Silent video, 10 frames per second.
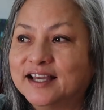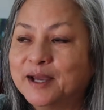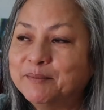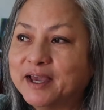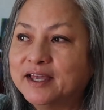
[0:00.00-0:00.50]

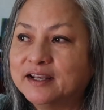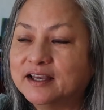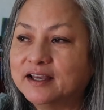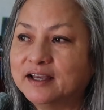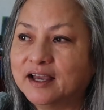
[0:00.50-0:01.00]
I'm at a,
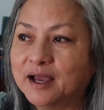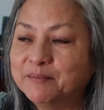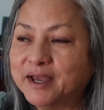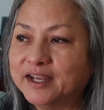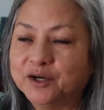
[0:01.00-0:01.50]

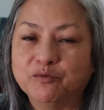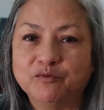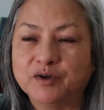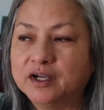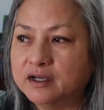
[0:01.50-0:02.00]
I'm at a
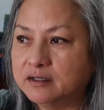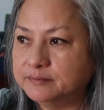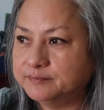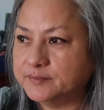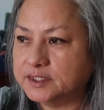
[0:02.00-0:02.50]

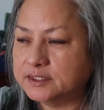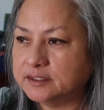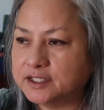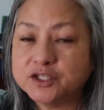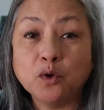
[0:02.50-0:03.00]
um,
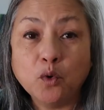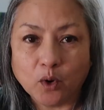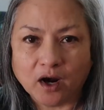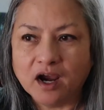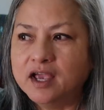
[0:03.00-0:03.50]
a
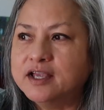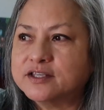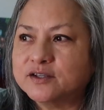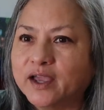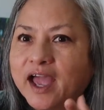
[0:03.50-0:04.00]
tour,
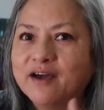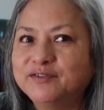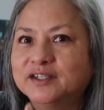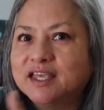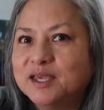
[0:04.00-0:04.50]
so I
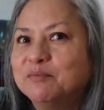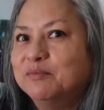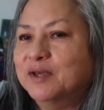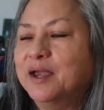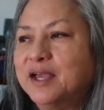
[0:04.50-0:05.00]
have to
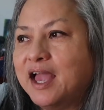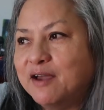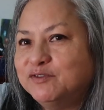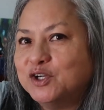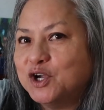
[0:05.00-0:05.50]
keep I
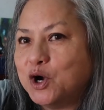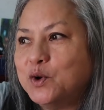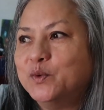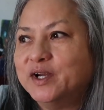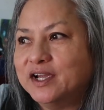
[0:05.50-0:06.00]
have to
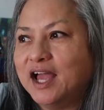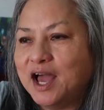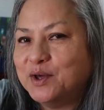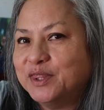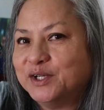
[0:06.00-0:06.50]
go where
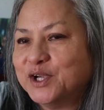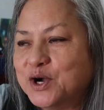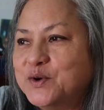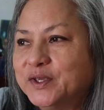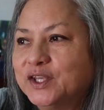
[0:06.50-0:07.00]
how they're
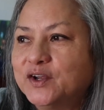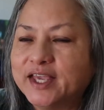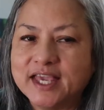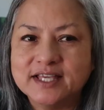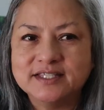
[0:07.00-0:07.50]
going. You know,
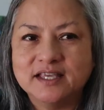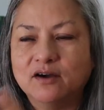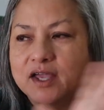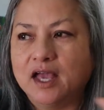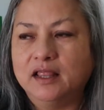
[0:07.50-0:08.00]
I can't say,
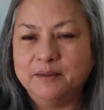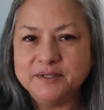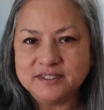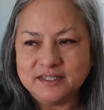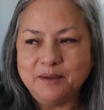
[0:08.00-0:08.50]
okay, let
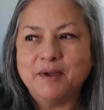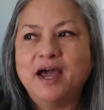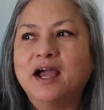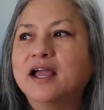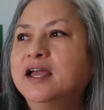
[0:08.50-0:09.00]
me stay
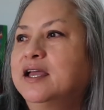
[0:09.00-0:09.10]
back